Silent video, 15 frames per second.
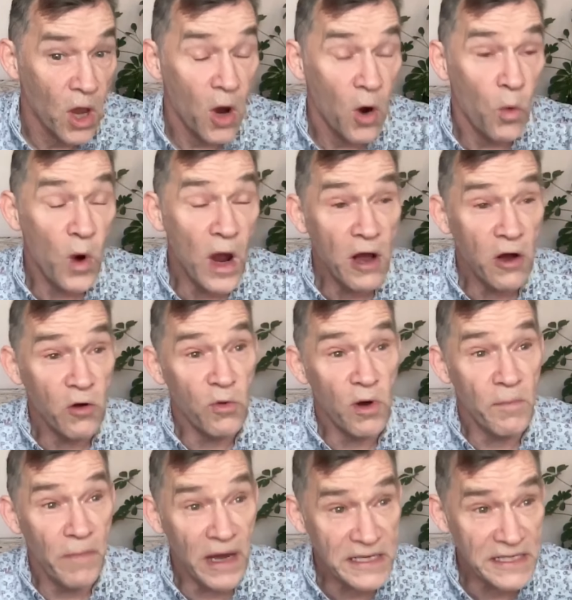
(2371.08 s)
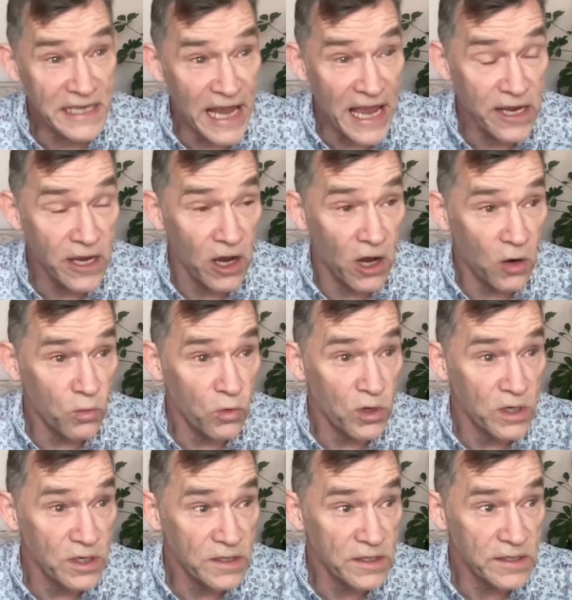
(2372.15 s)
Well, Meister Eckhart
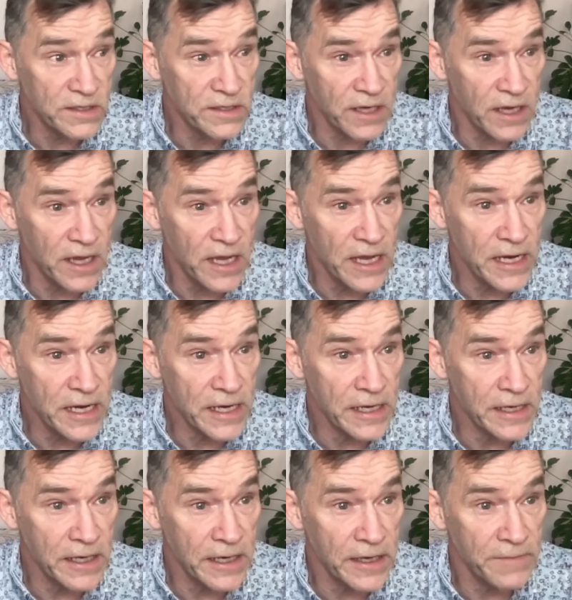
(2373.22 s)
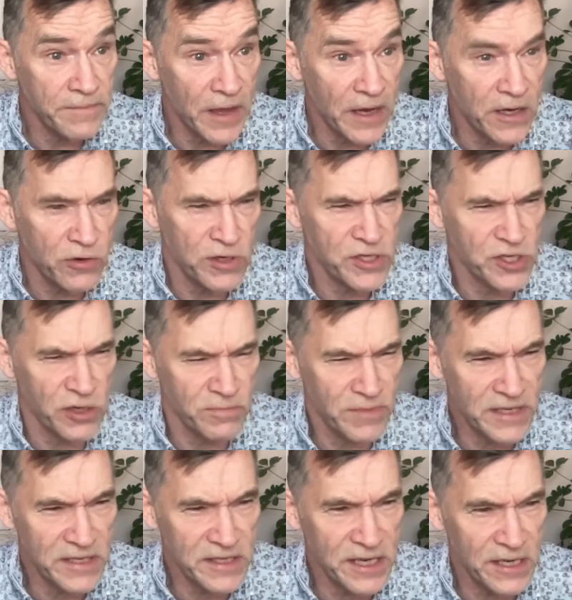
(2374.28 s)
was a Christian
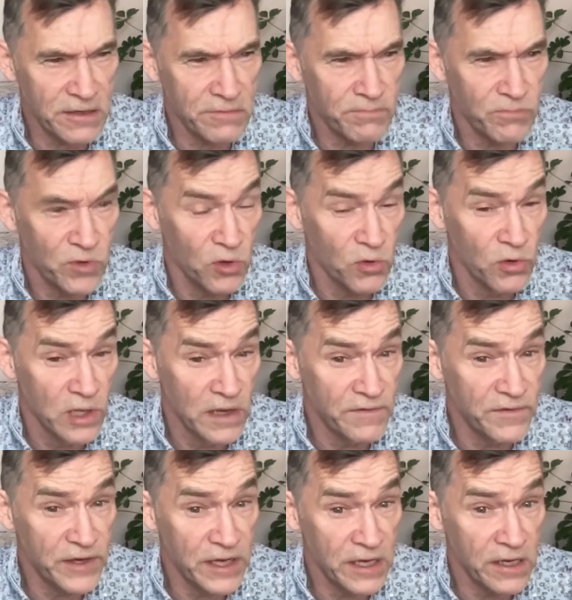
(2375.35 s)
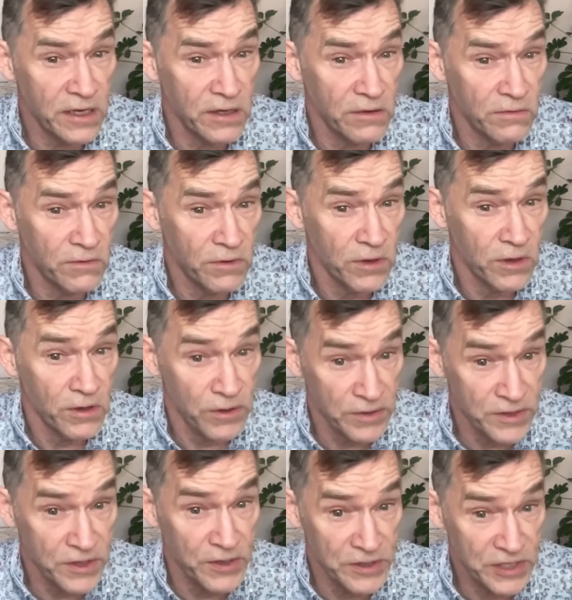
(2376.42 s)
mystic who lived in the
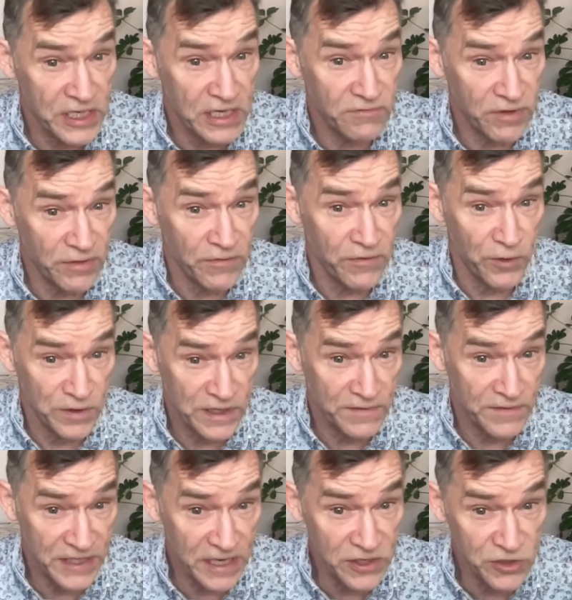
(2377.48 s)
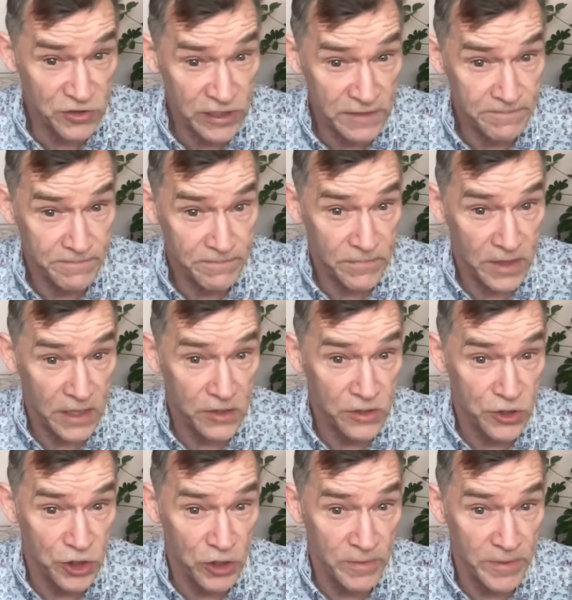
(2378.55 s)
13th and 14th century in
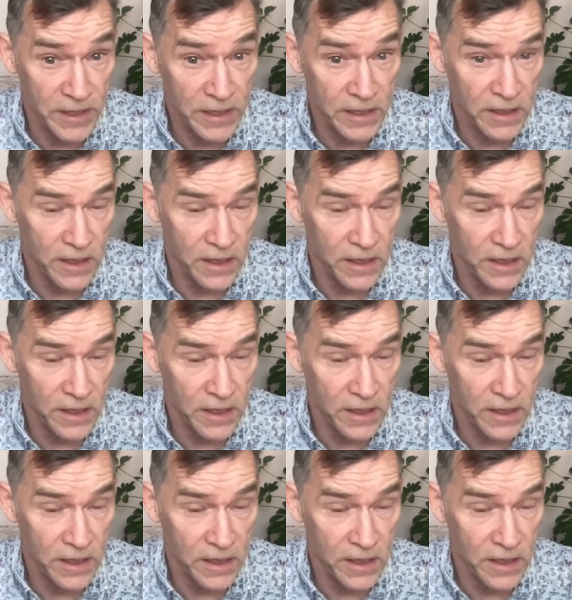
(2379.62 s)
Germany.